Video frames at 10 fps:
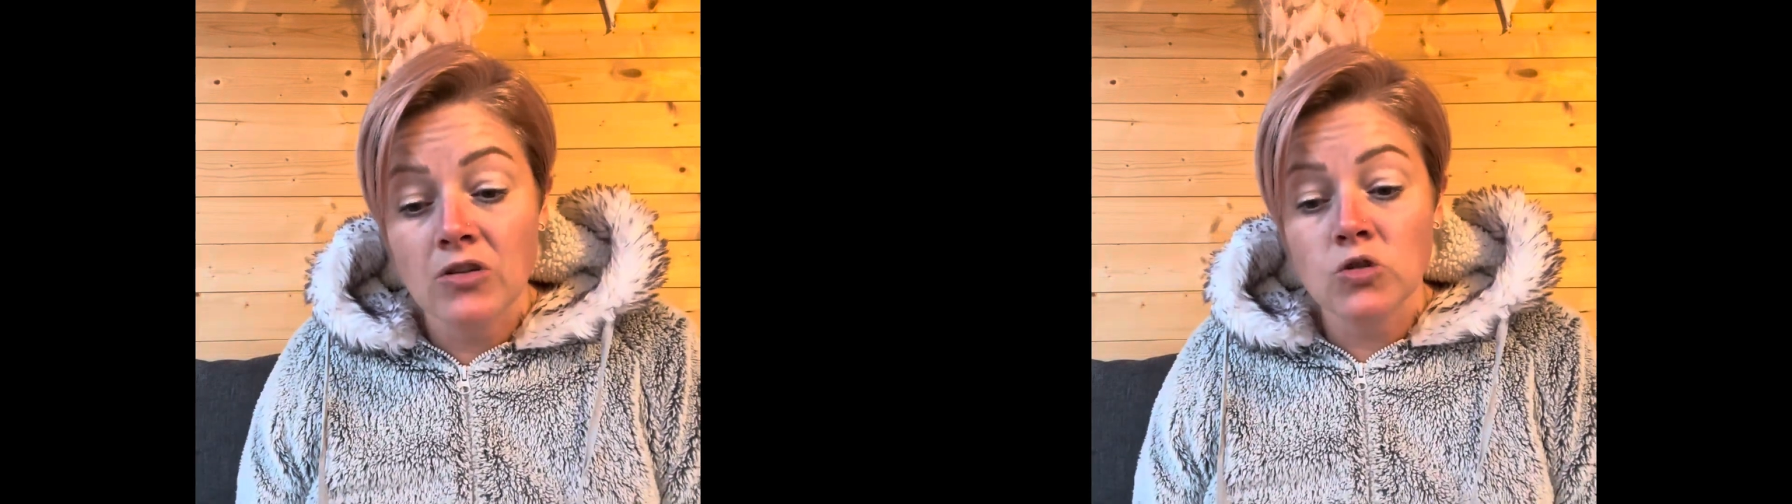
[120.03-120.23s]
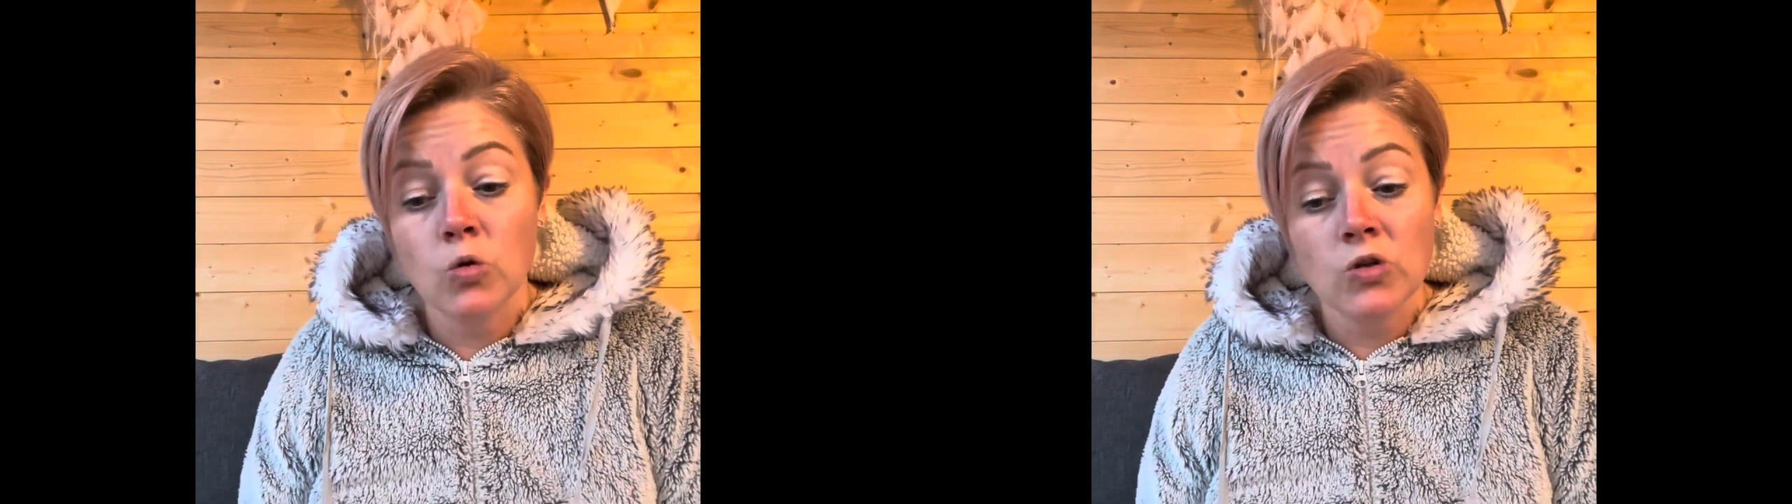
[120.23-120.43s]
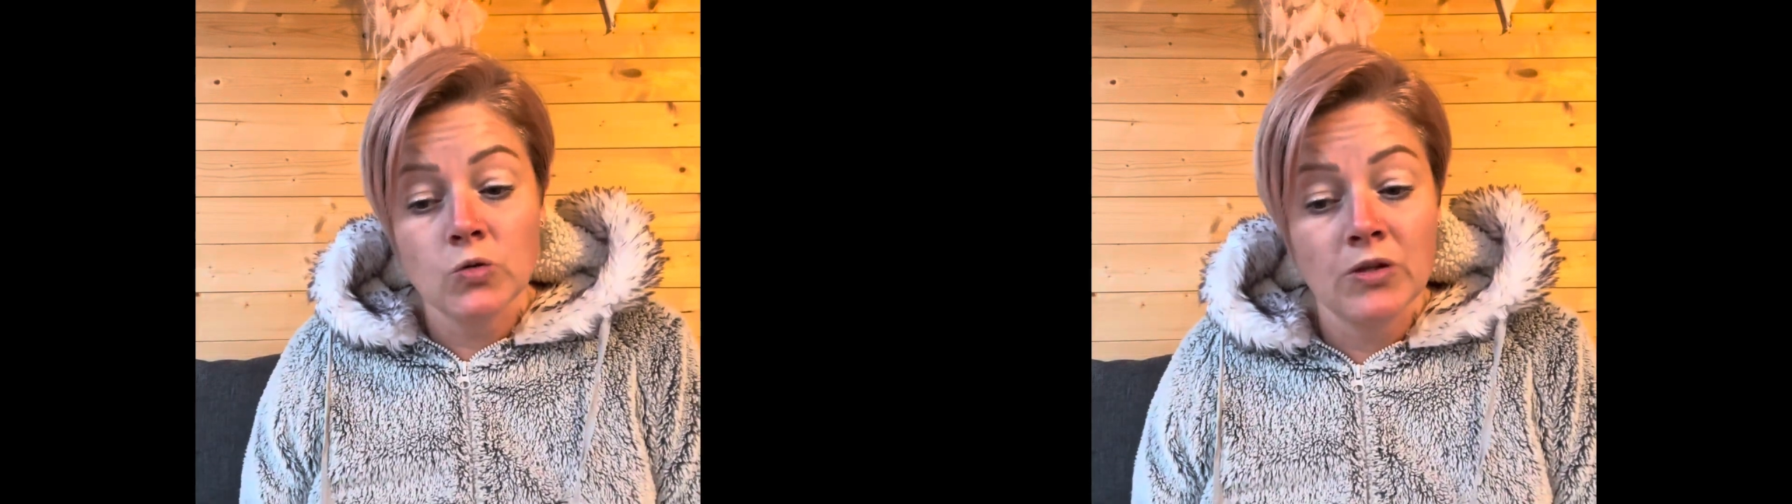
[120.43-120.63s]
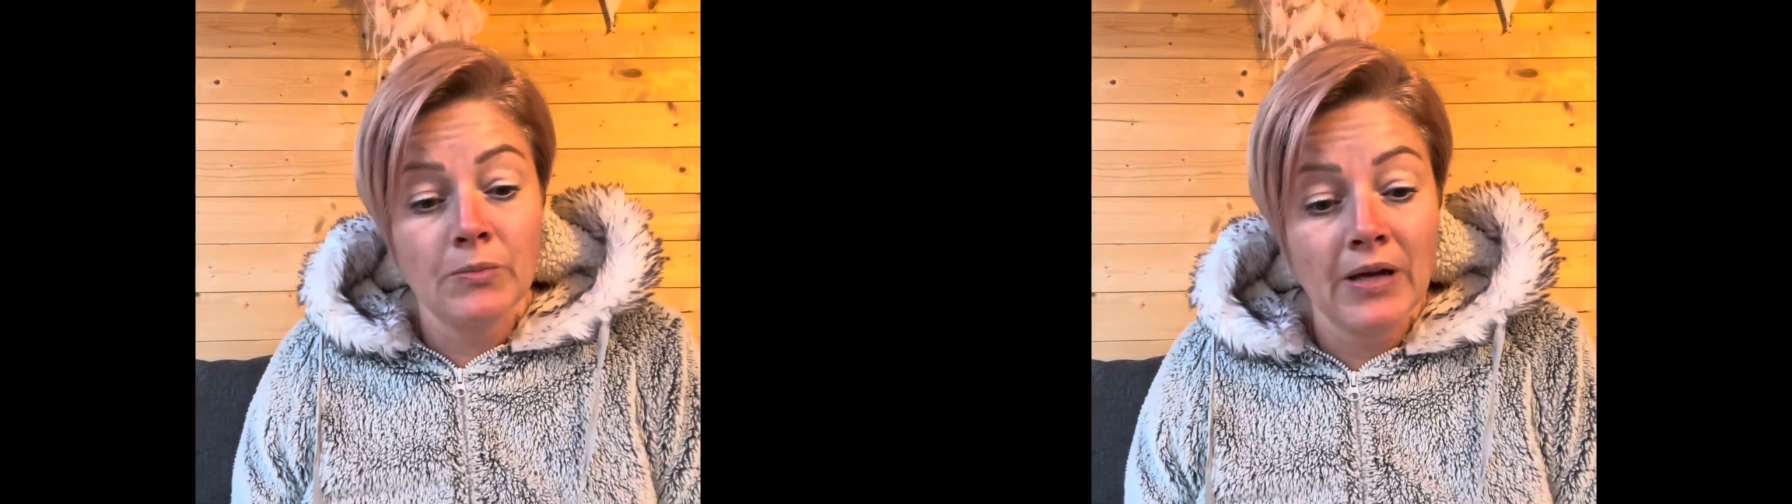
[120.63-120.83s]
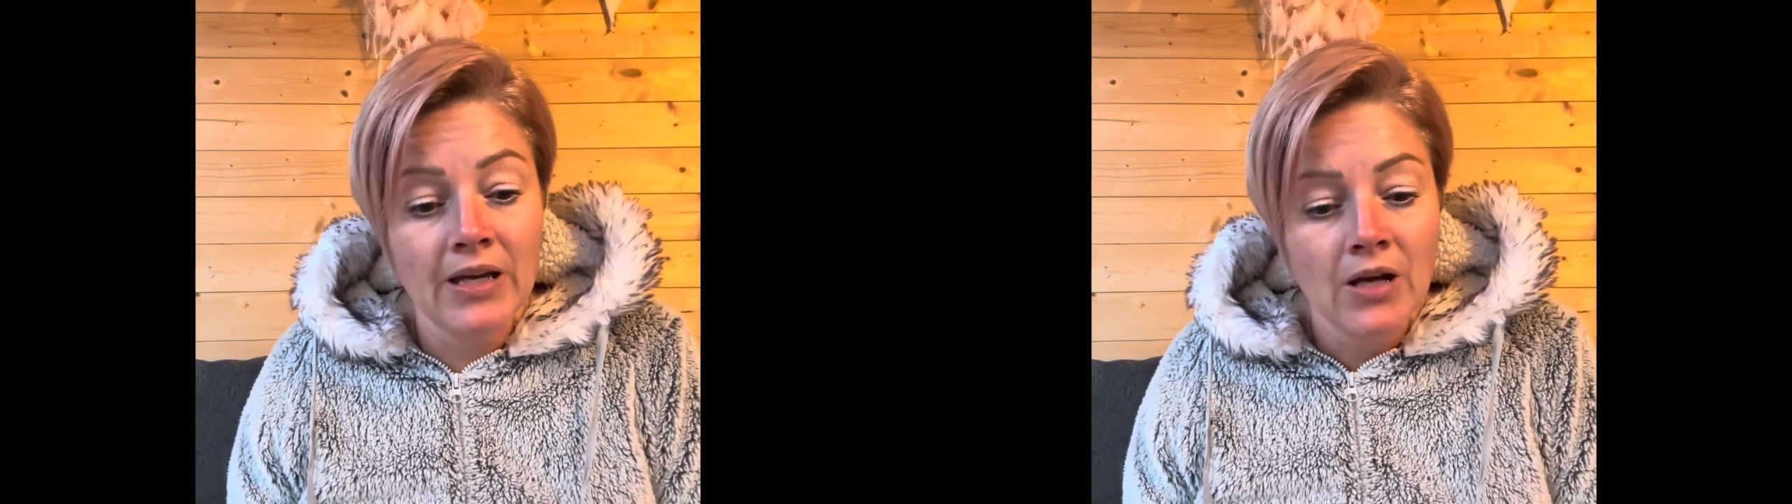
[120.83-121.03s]
sorts with
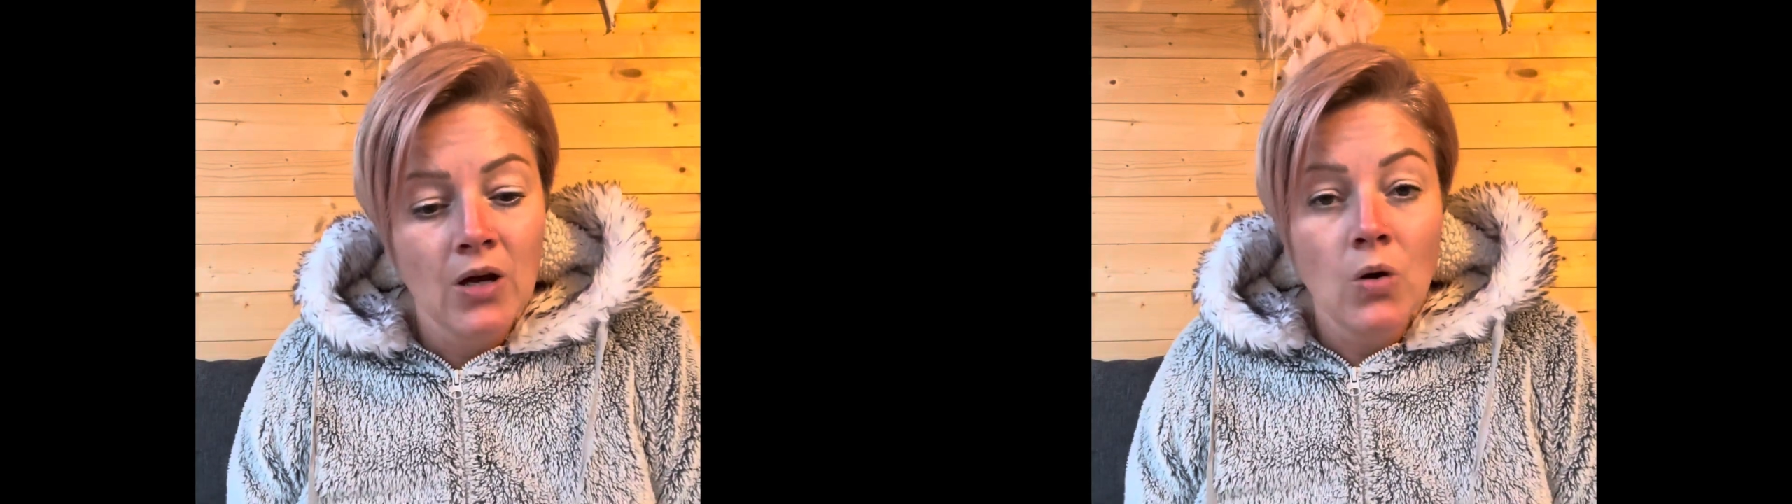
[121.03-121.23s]
me,